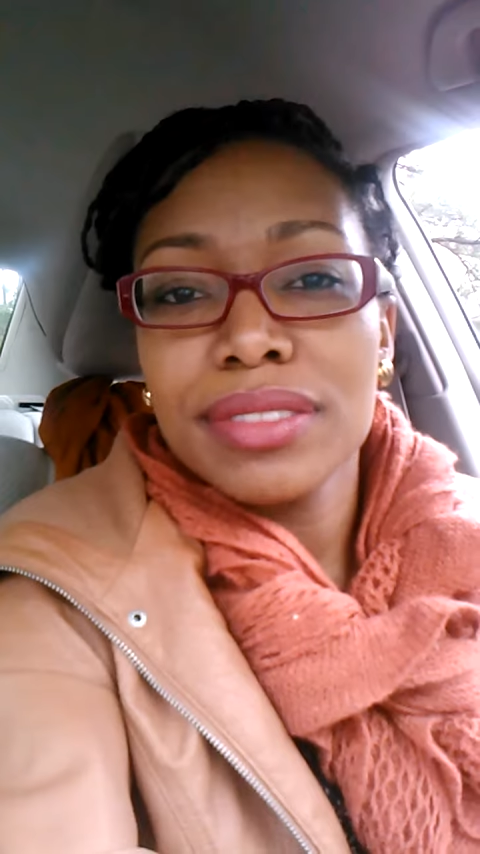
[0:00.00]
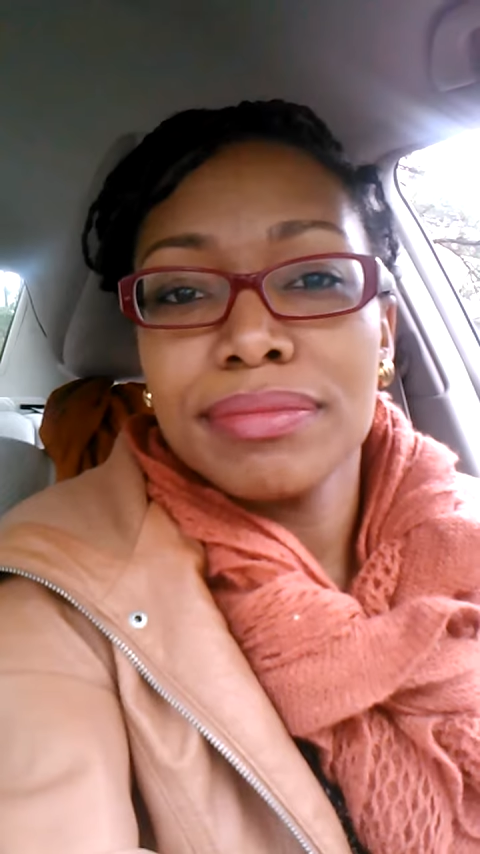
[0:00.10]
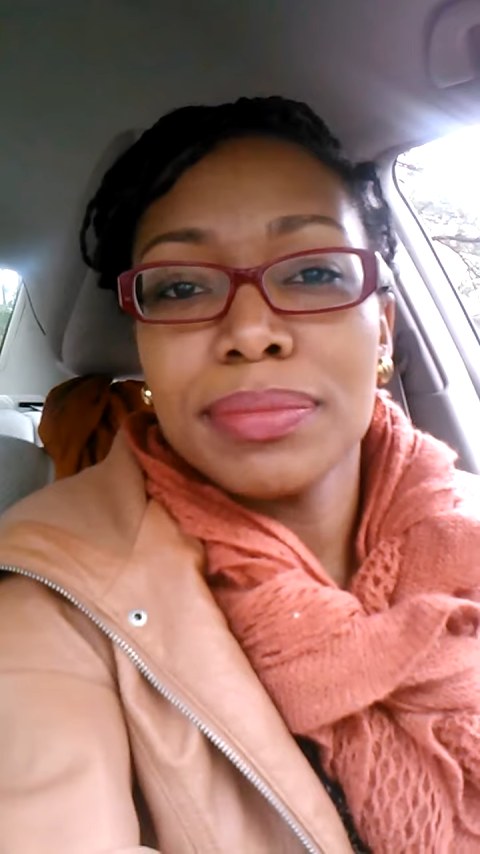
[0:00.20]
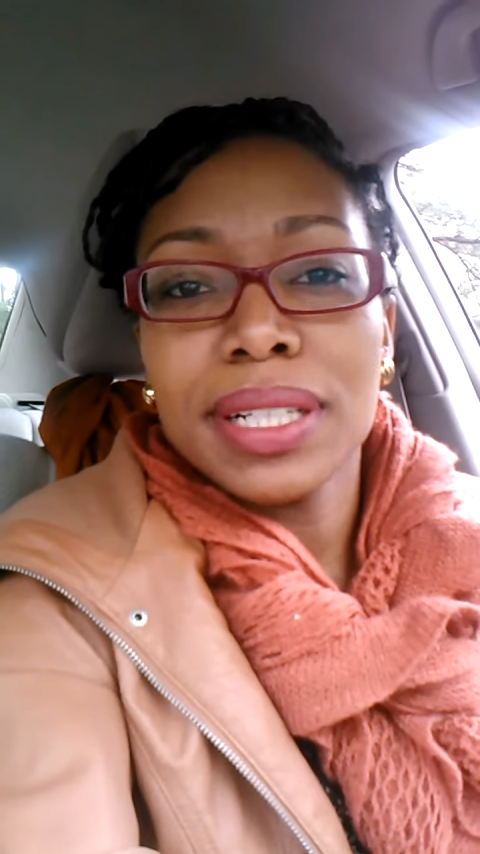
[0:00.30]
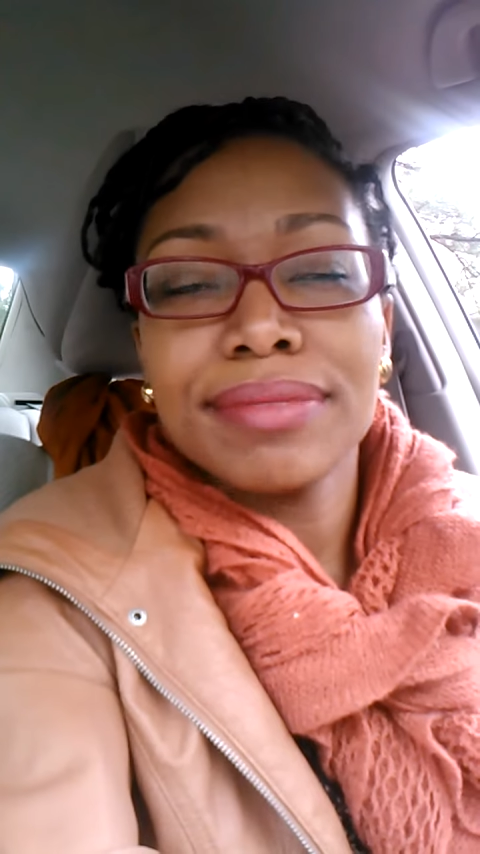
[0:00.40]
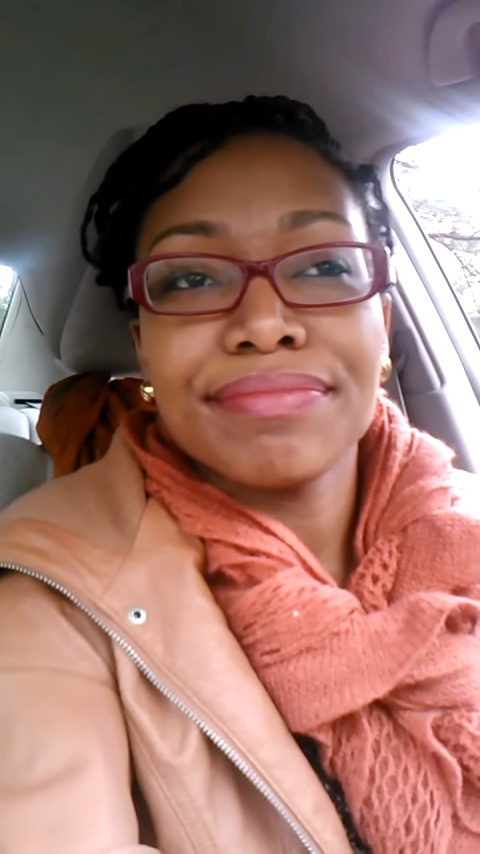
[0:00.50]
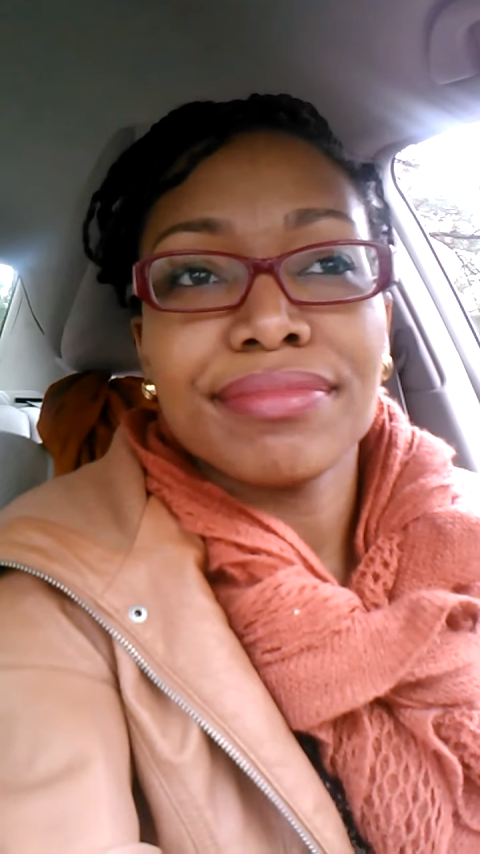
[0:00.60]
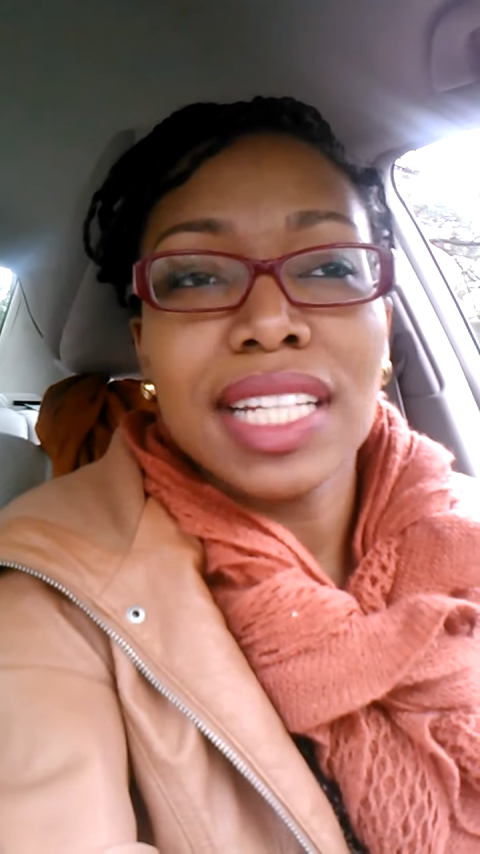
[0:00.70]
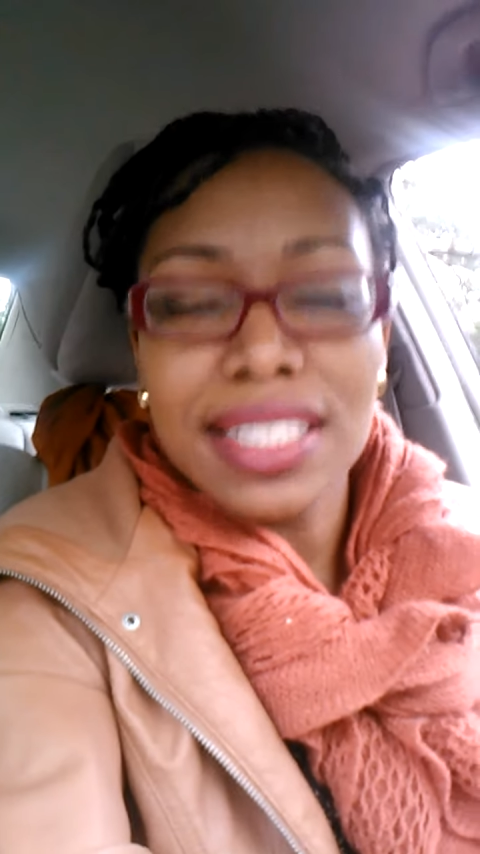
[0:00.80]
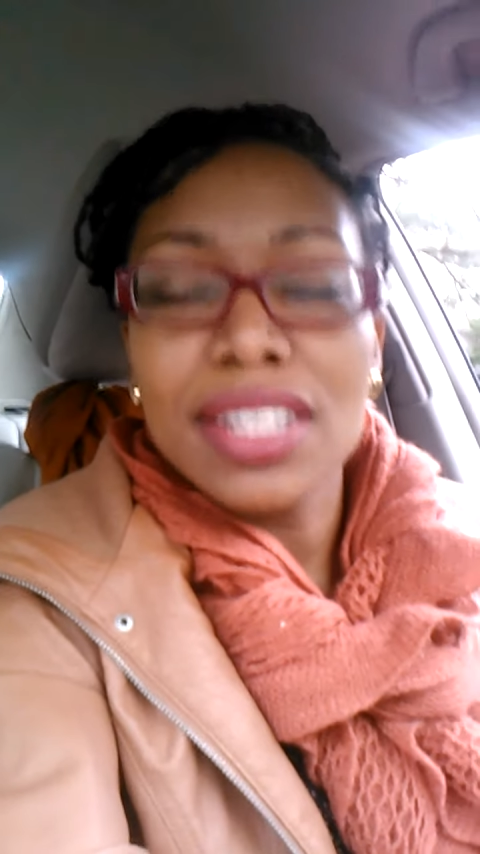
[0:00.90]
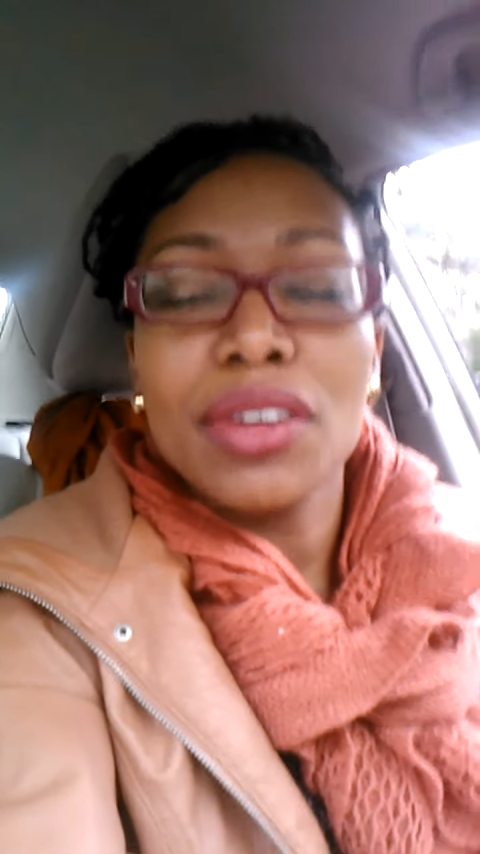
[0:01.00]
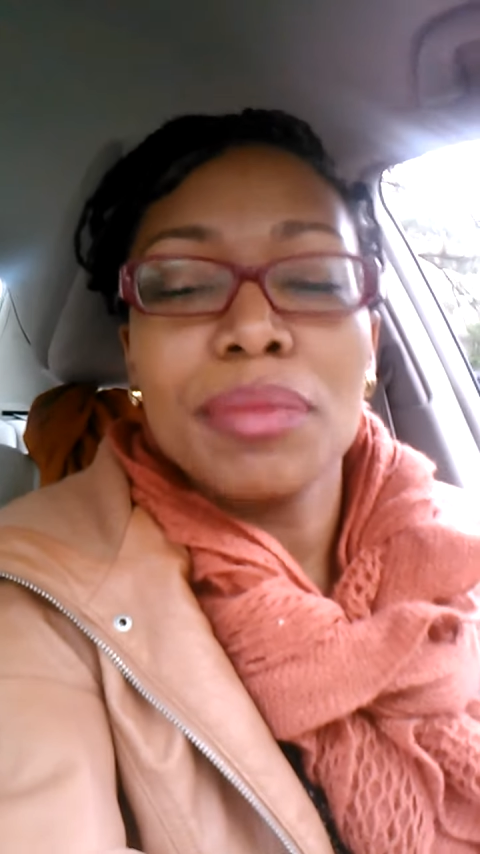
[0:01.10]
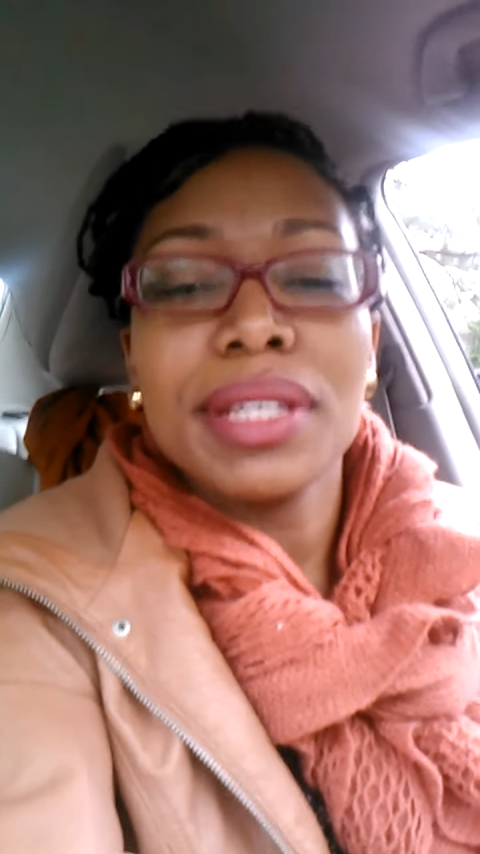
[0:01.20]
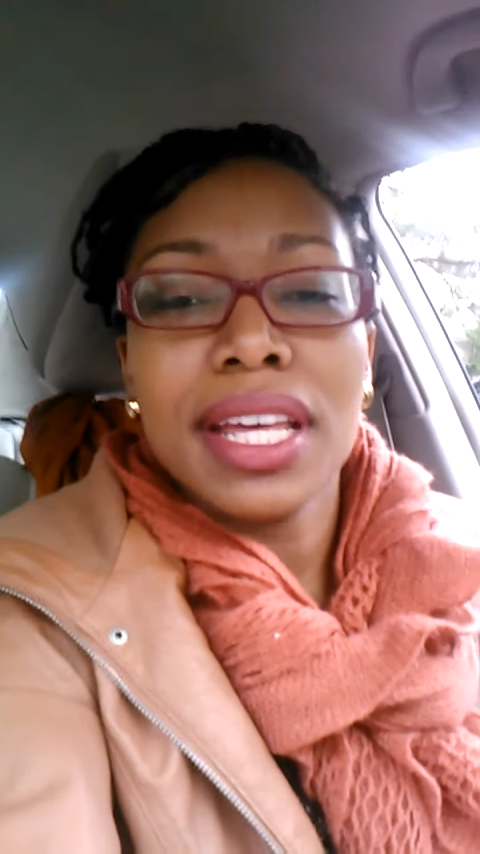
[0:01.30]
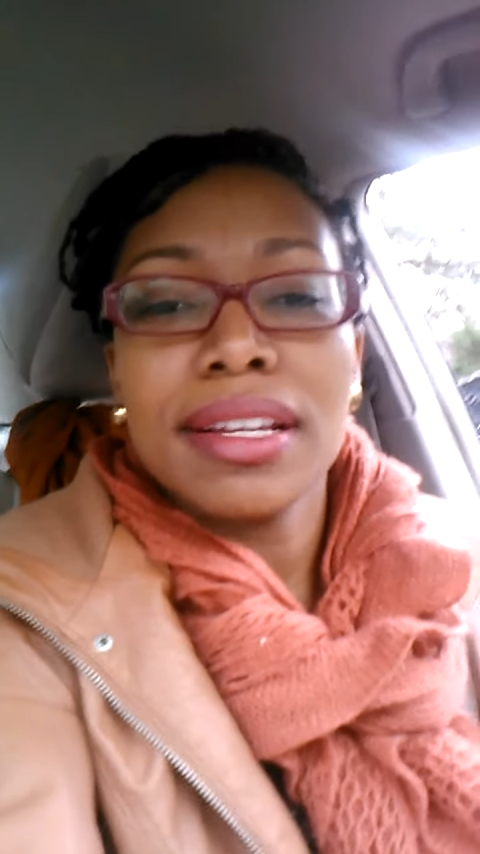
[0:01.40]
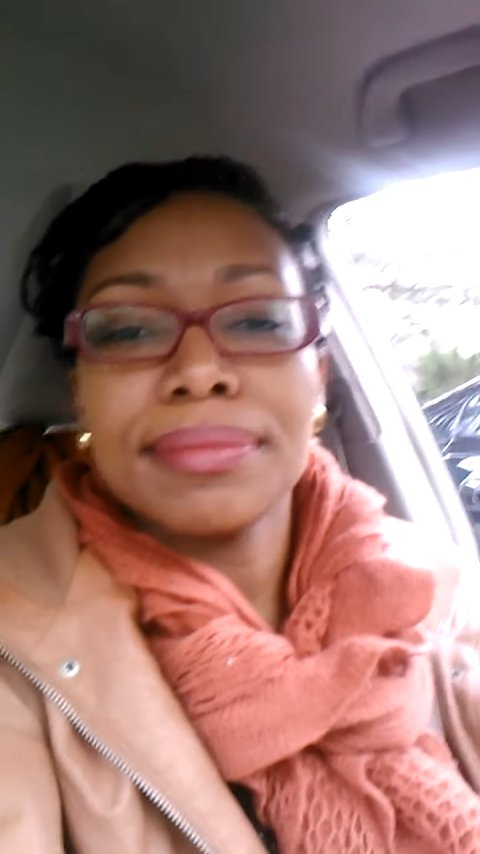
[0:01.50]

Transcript: but it's still going to be that.